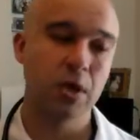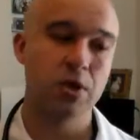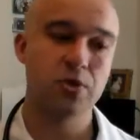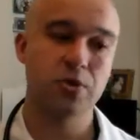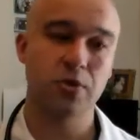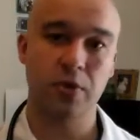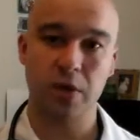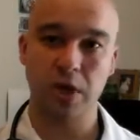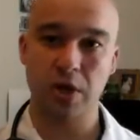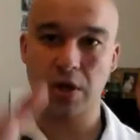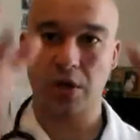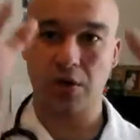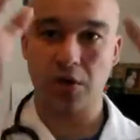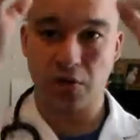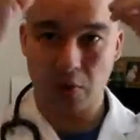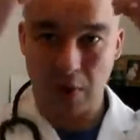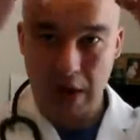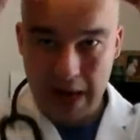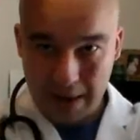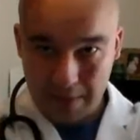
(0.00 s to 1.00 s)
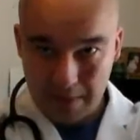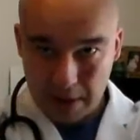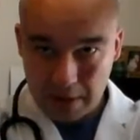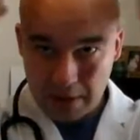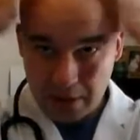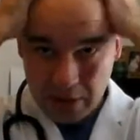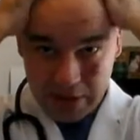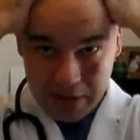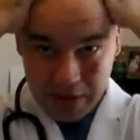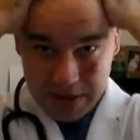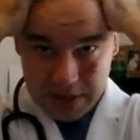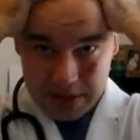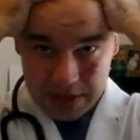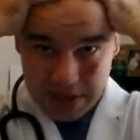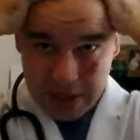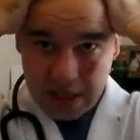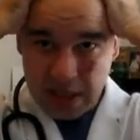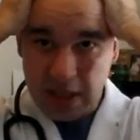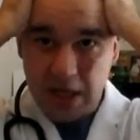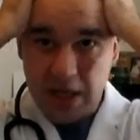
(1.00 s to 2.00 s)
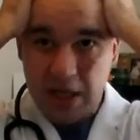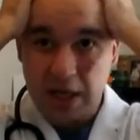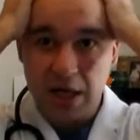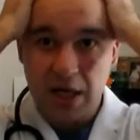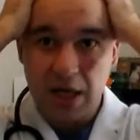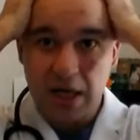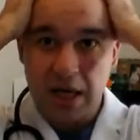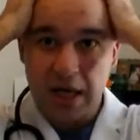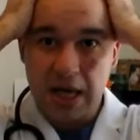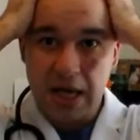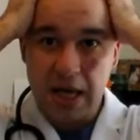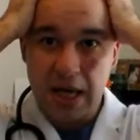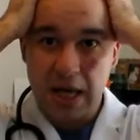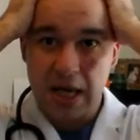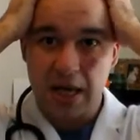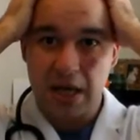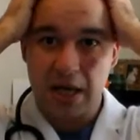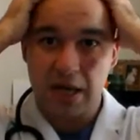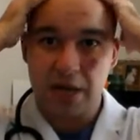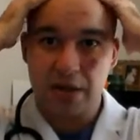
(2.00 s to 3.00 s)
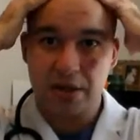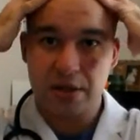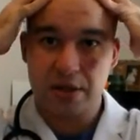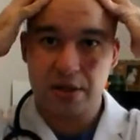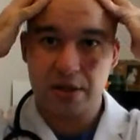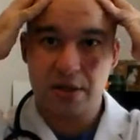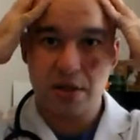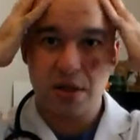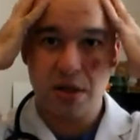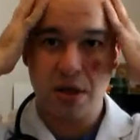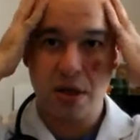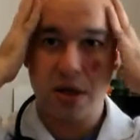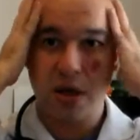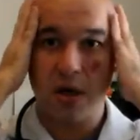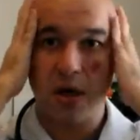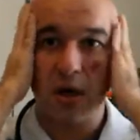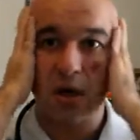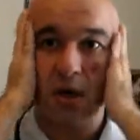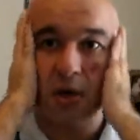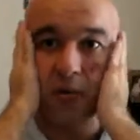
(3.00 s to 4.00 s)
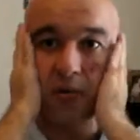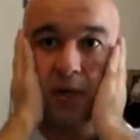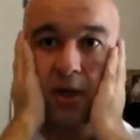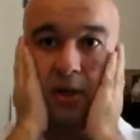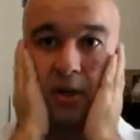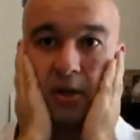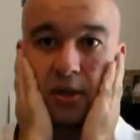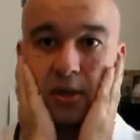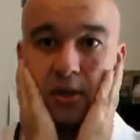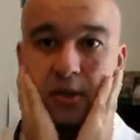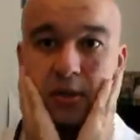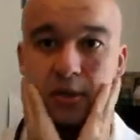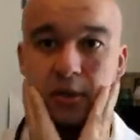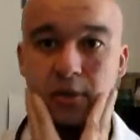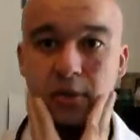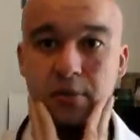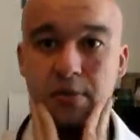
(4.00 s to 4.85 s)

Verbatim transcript: So they're going to grab this thing and comment.